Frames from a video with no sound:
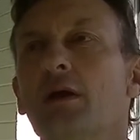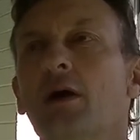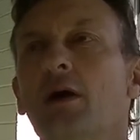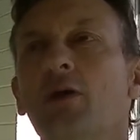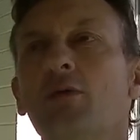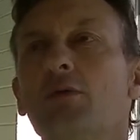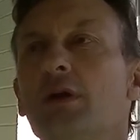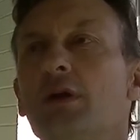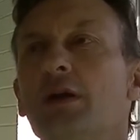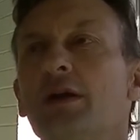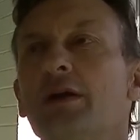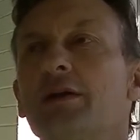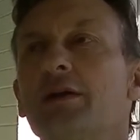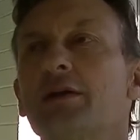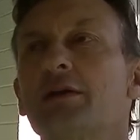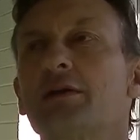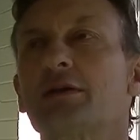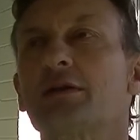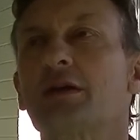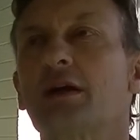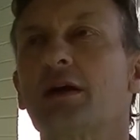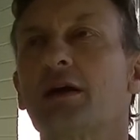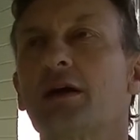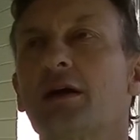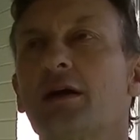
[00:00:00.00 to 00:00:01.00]
Oh, really,
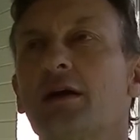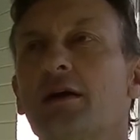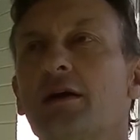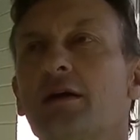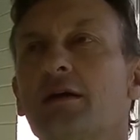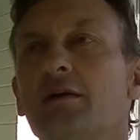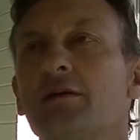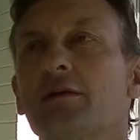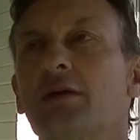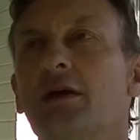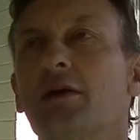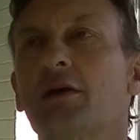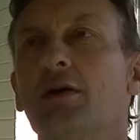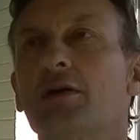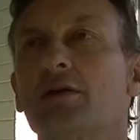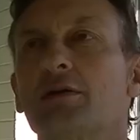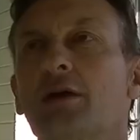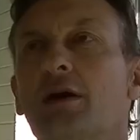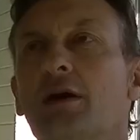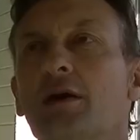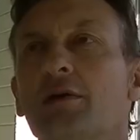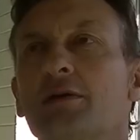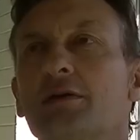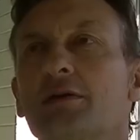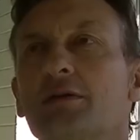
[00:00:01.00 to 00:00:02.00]
it's uh, you know
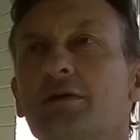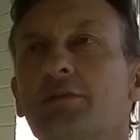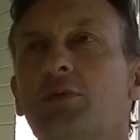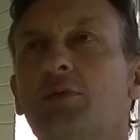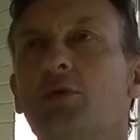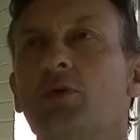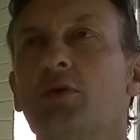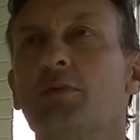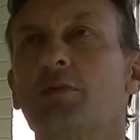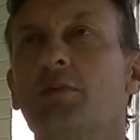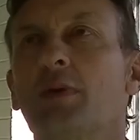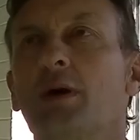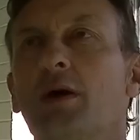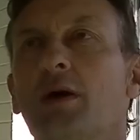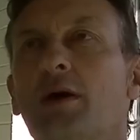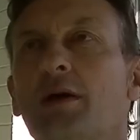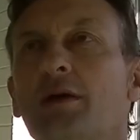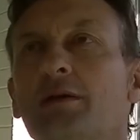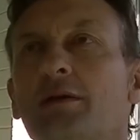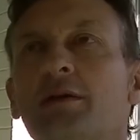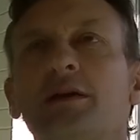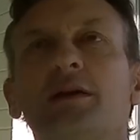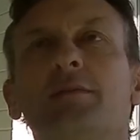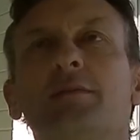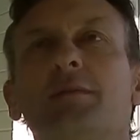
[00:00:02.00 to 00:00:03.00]
I, I, support my
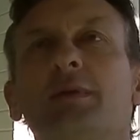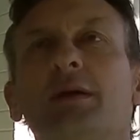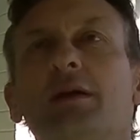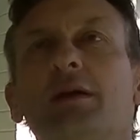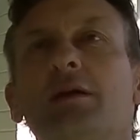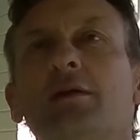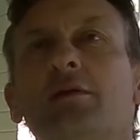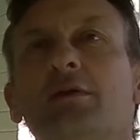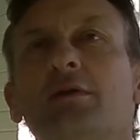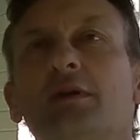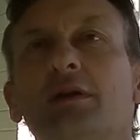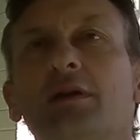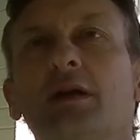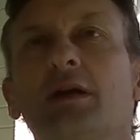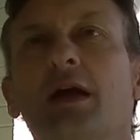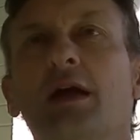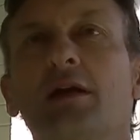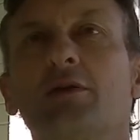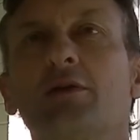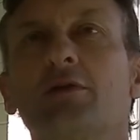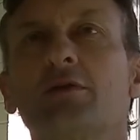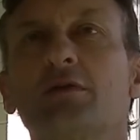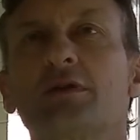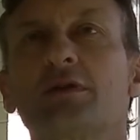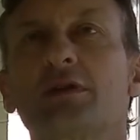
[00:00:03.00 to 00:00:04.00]
team here in,
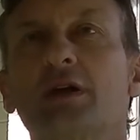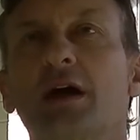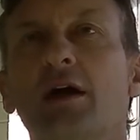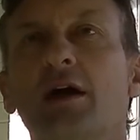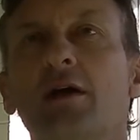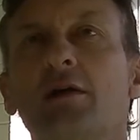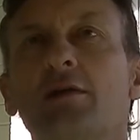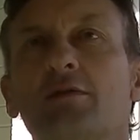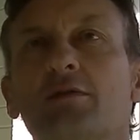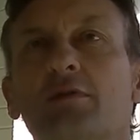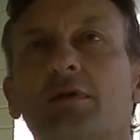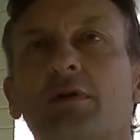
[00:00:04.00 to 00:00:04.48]
at North Sails.